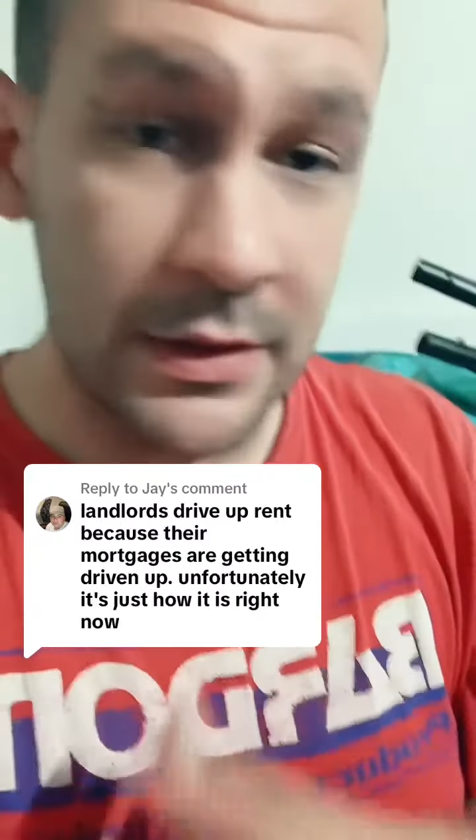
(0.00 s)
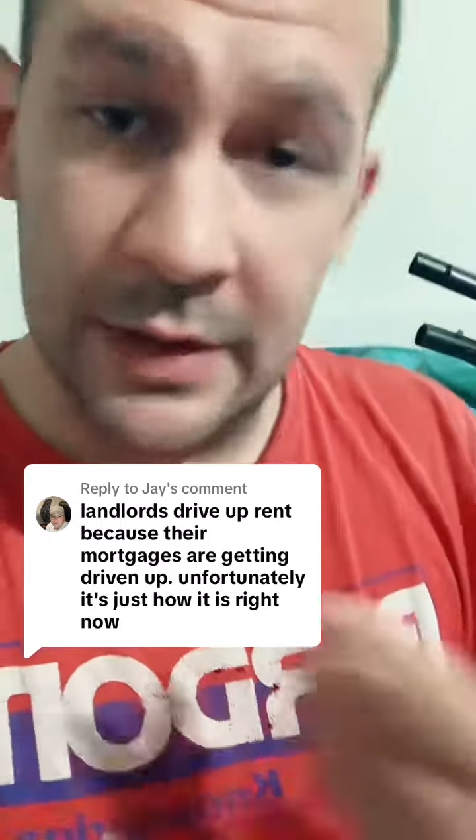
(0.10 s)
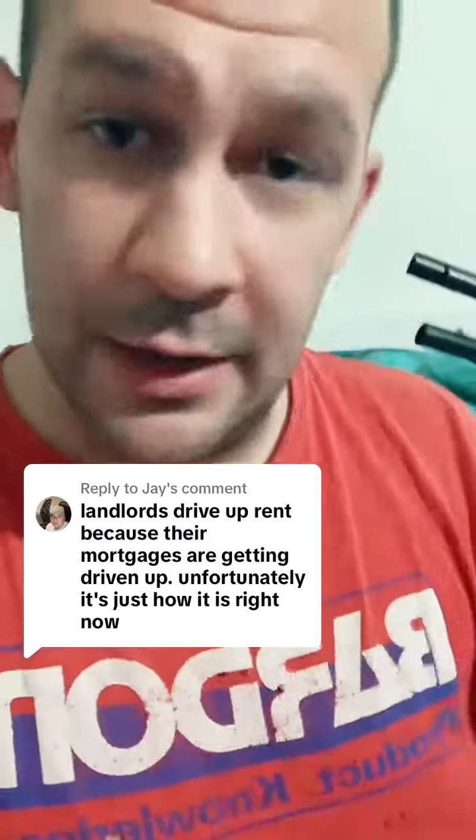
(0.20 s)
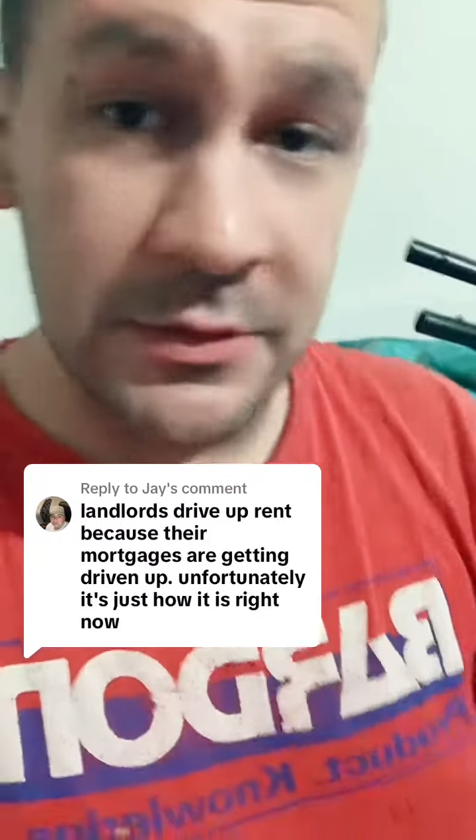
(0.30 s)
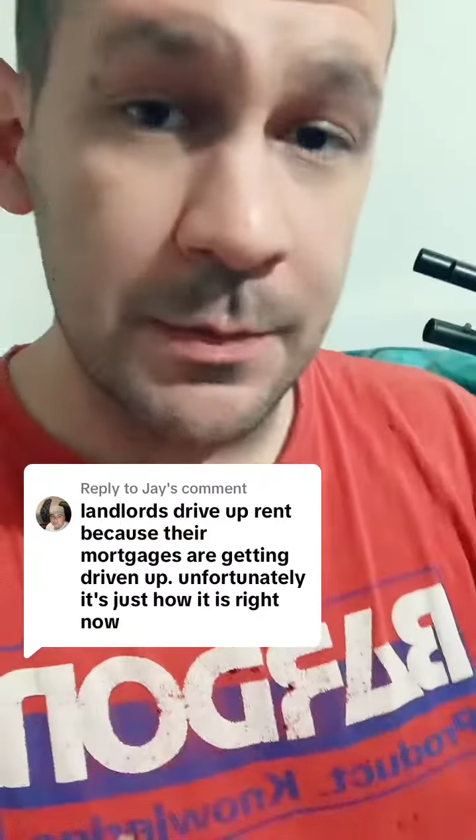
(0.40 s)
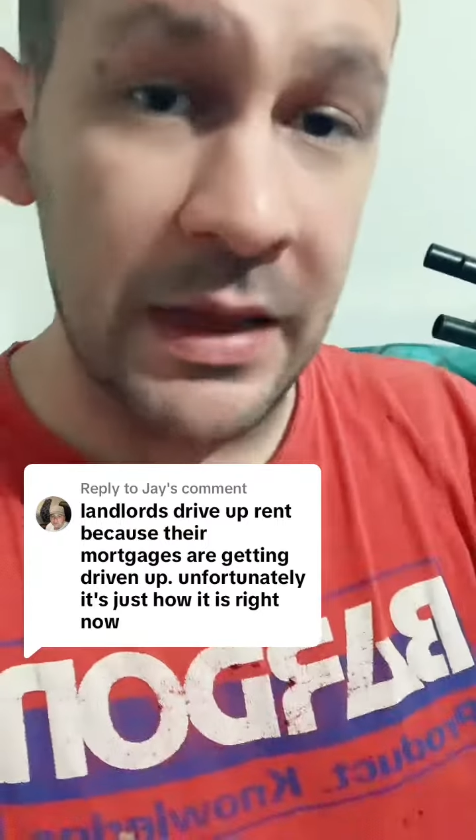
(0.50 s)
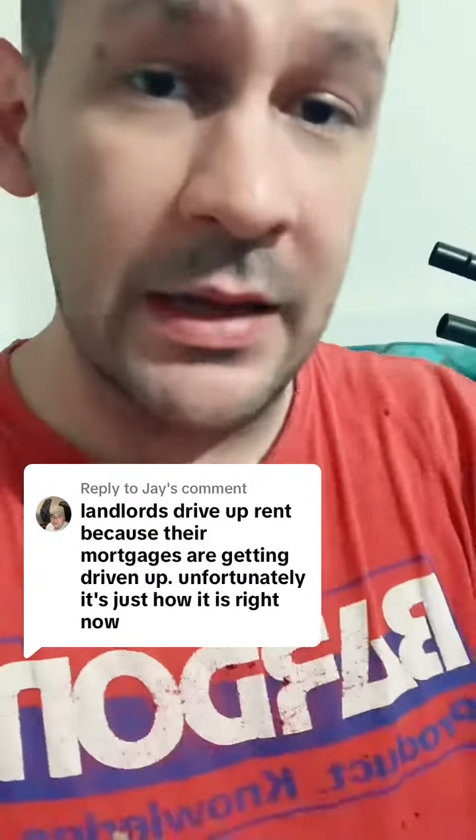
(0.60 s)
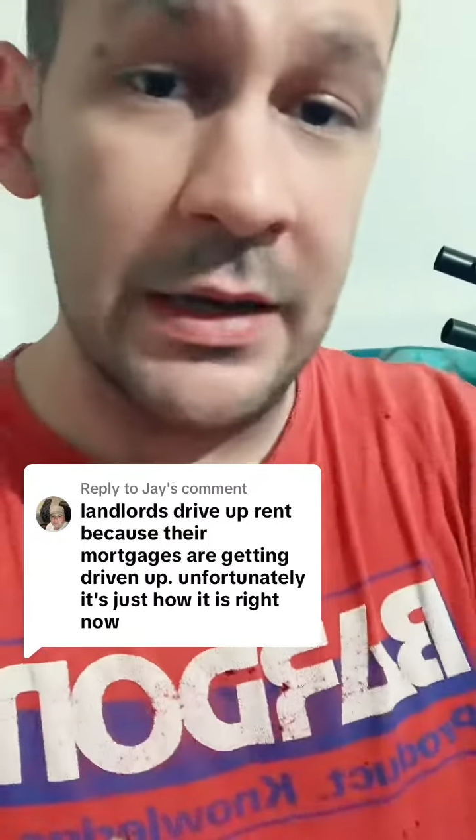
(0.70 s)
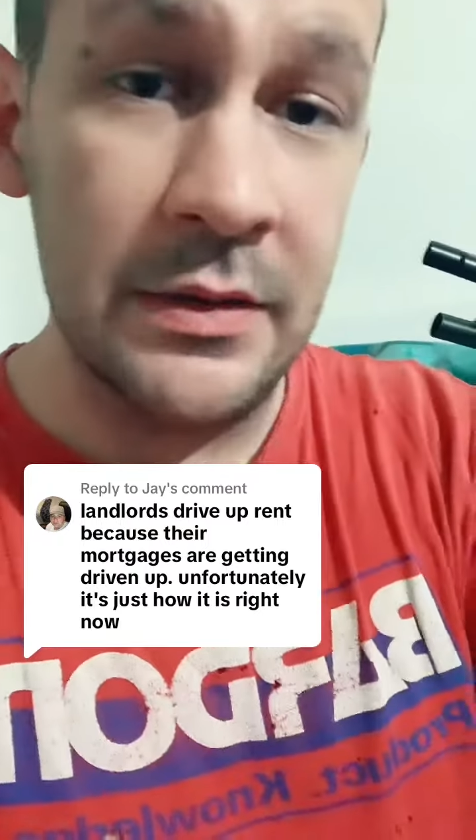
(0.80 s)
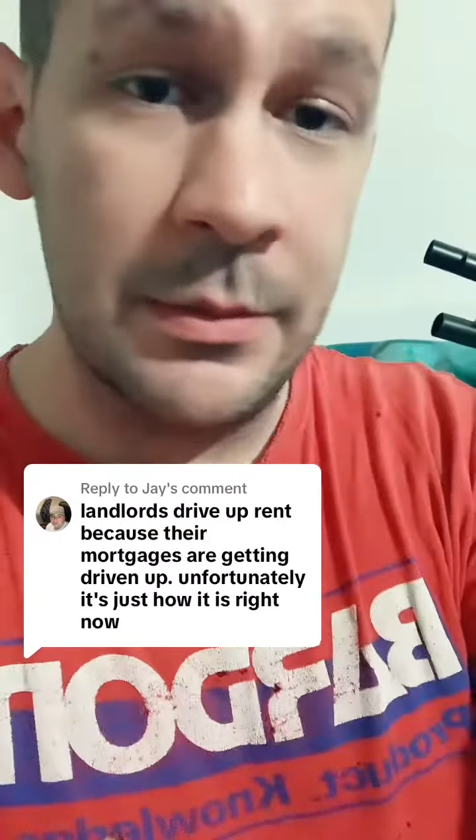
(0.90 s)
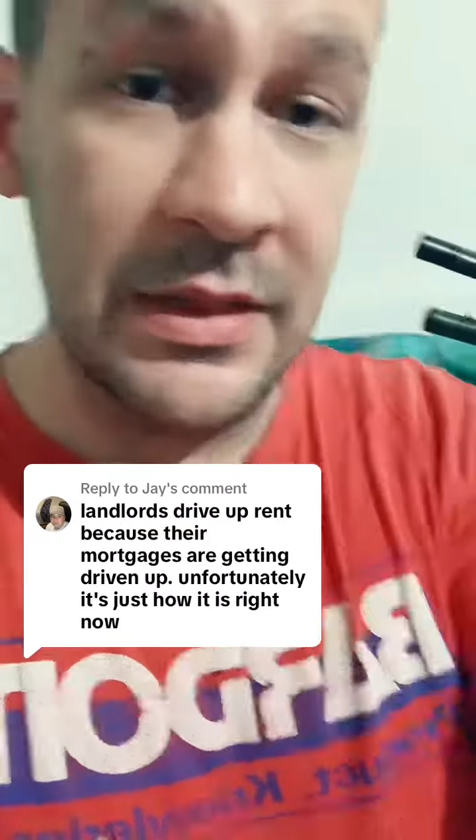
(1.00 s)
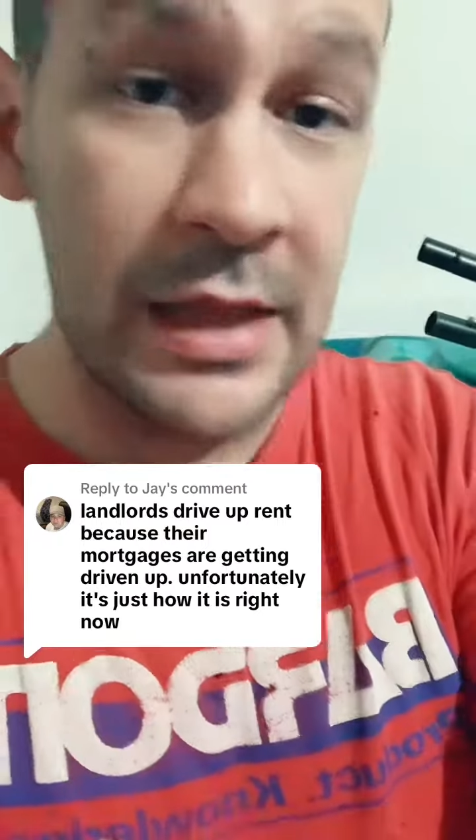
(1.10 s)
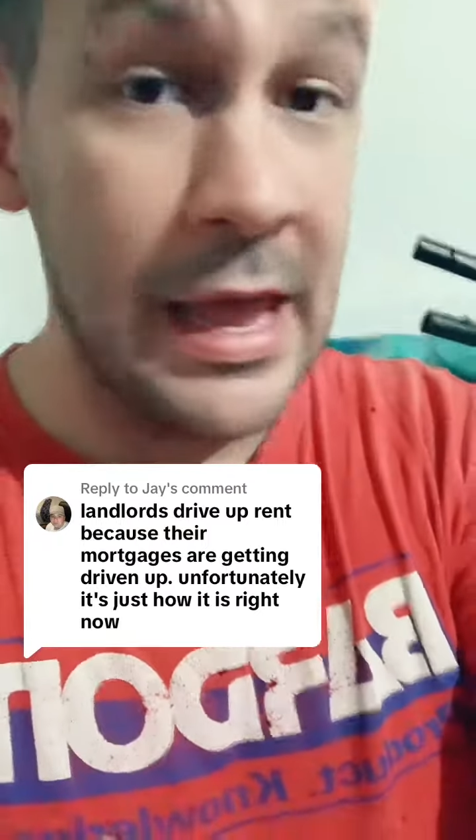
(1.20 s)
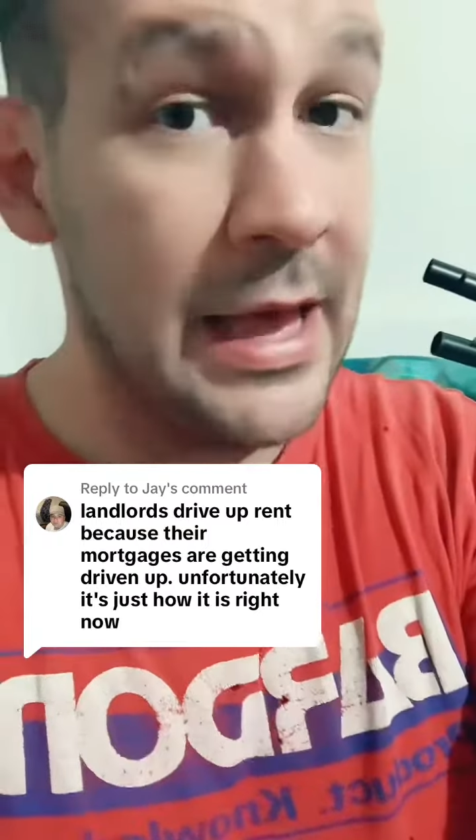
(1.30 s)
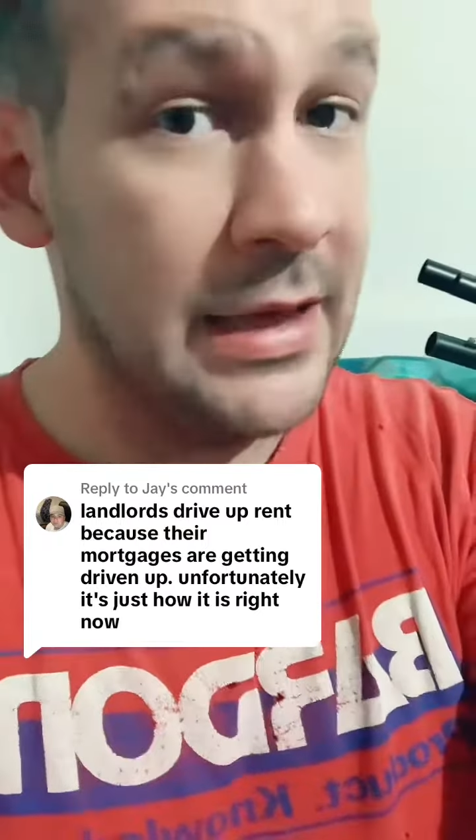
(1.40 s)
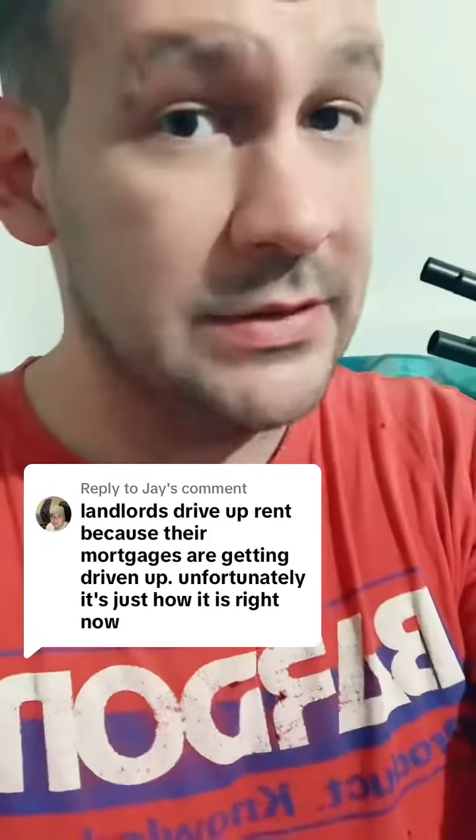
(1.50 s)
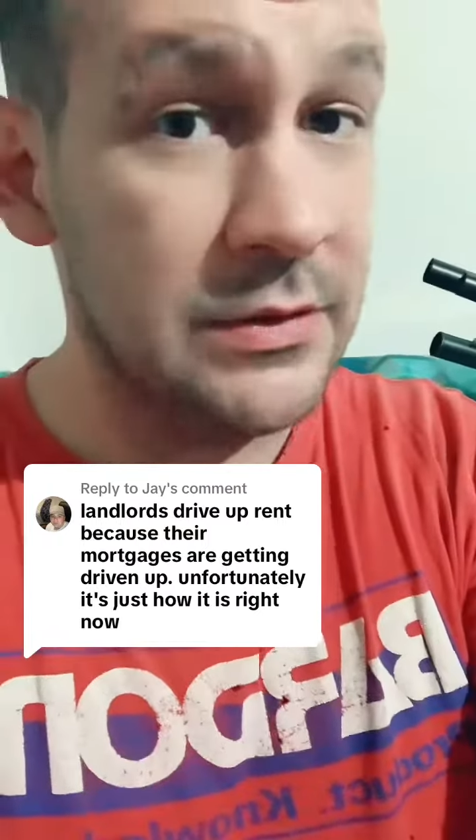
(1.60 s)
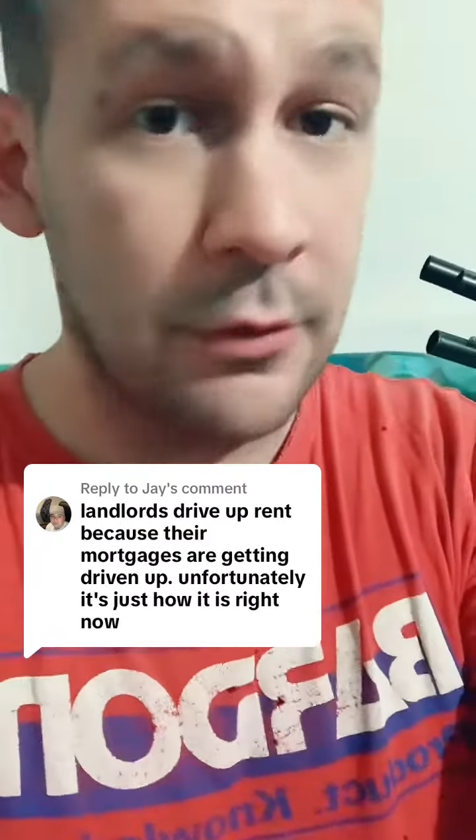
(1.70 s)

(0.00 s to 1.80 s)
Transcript: Now it's biting them in the ass